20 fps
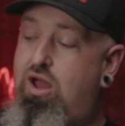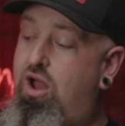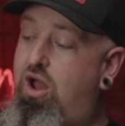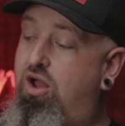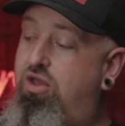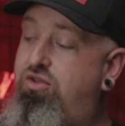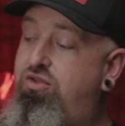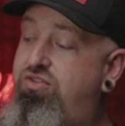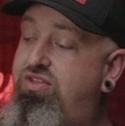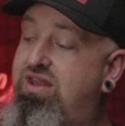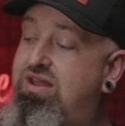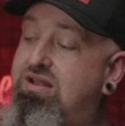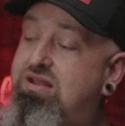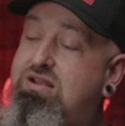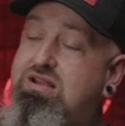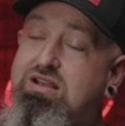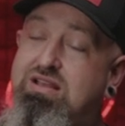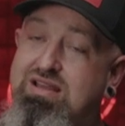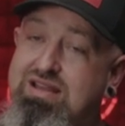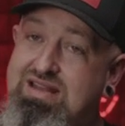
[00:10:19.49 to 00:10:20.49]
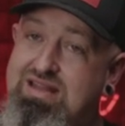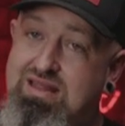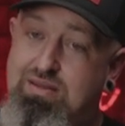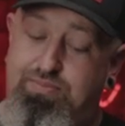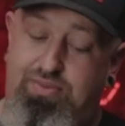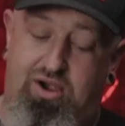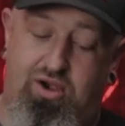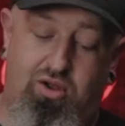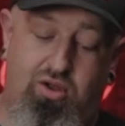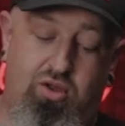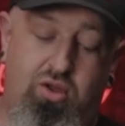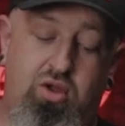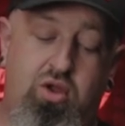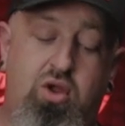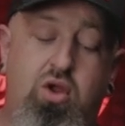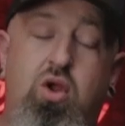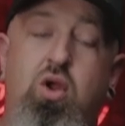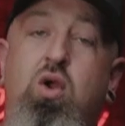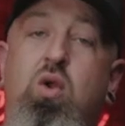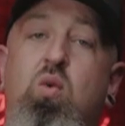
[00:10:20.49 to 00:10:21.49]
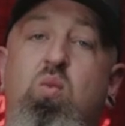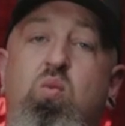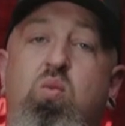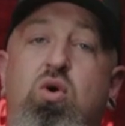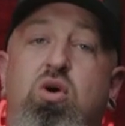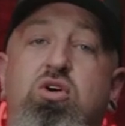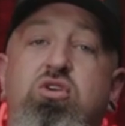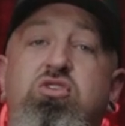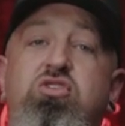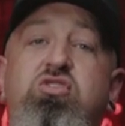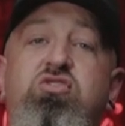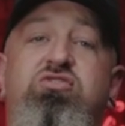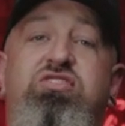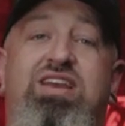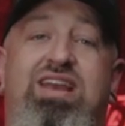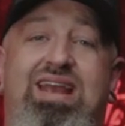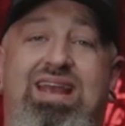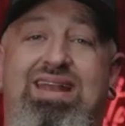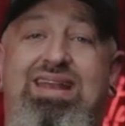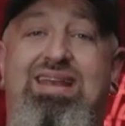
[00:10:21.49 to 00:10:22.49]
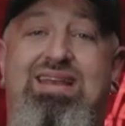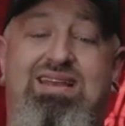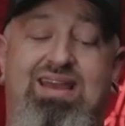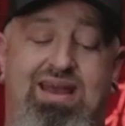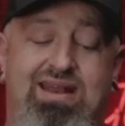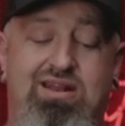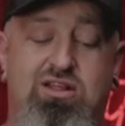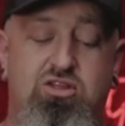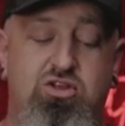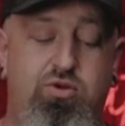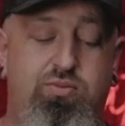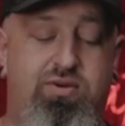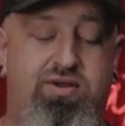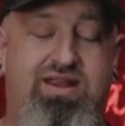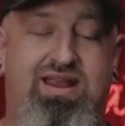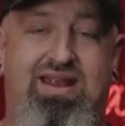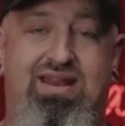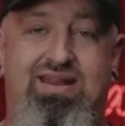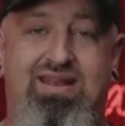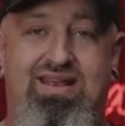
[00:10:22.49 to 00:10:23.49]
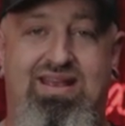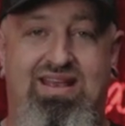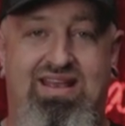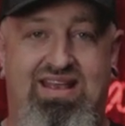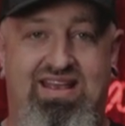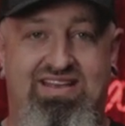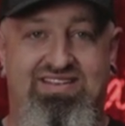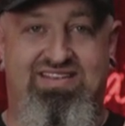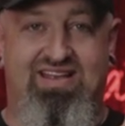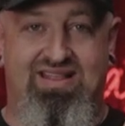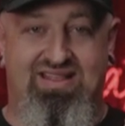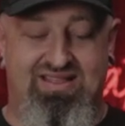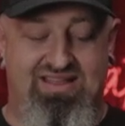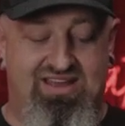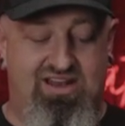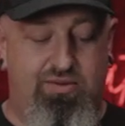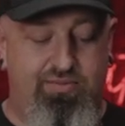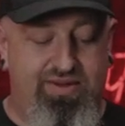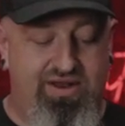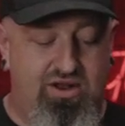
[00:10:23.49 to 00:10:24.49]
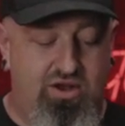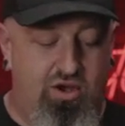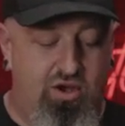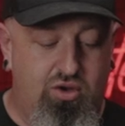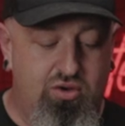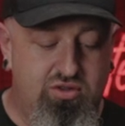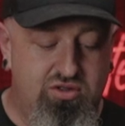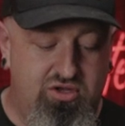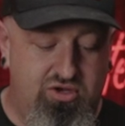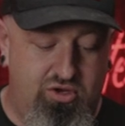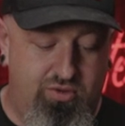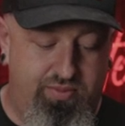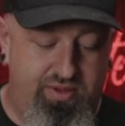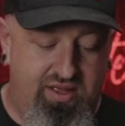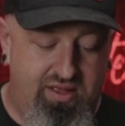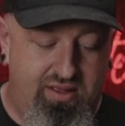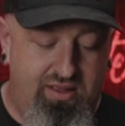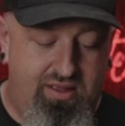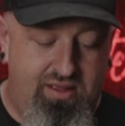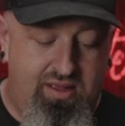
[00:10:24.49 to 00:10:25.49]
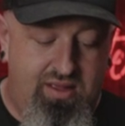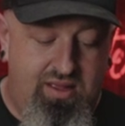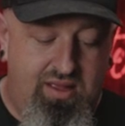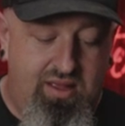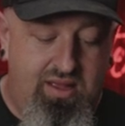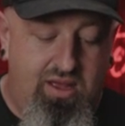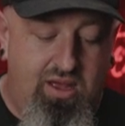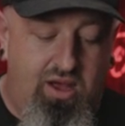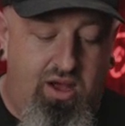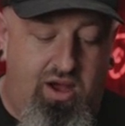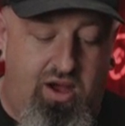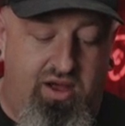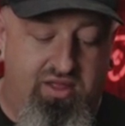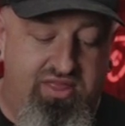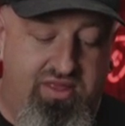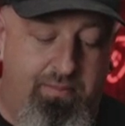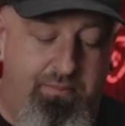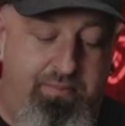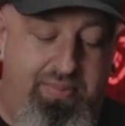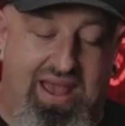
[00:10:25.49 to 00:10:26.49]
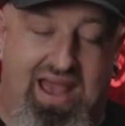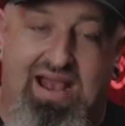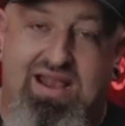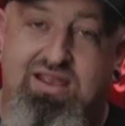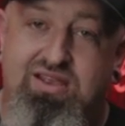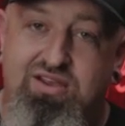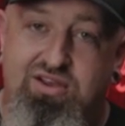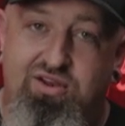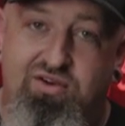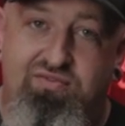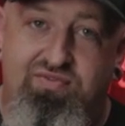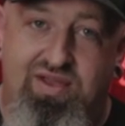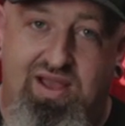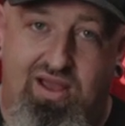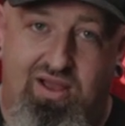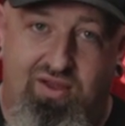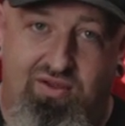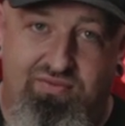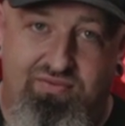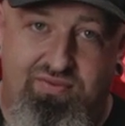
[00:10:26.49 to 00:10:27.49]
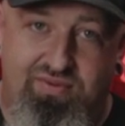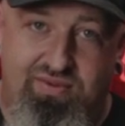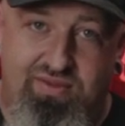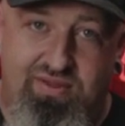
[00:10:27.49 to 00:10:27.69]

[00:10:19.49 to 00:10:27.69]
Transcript: other than cleaning the barrel, we'll use any kind of lubricant is a little bit of O-lube on the back of your valve